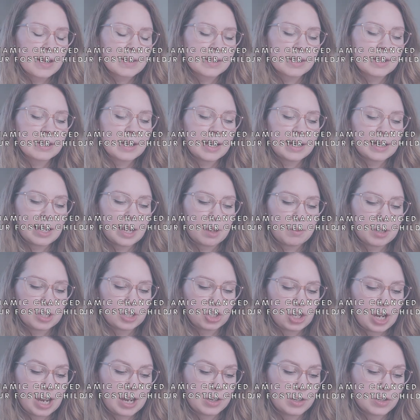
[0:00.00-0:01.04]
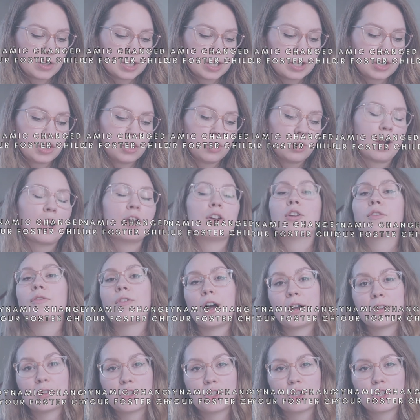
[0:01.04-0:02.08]
has the dynamic changed since you got your
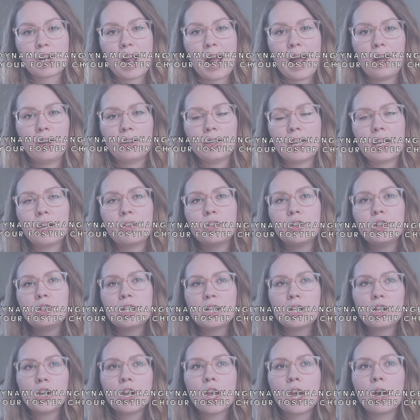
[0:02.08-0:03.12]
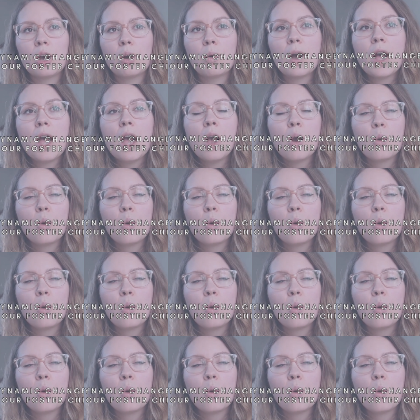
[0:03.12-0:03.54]
foster child? And if you didn't know,